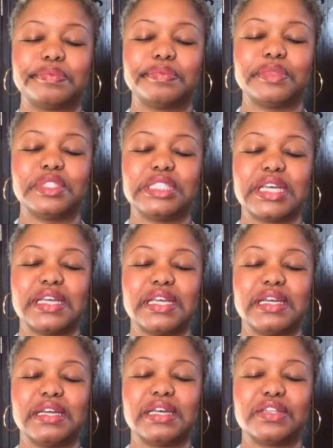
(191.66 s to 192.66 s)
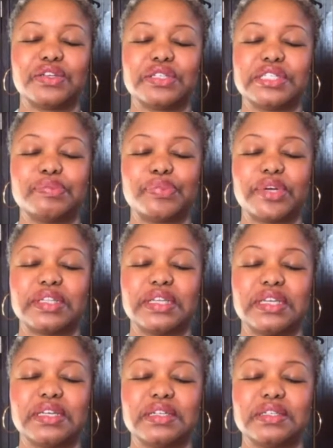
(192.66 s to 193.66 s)
And taking another deep breath
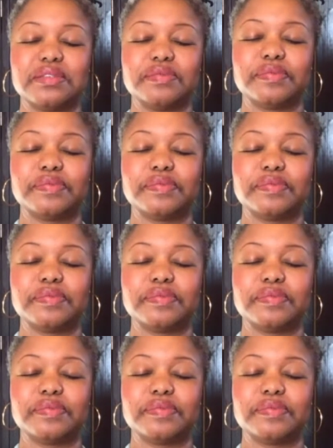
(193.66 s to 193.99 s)
here.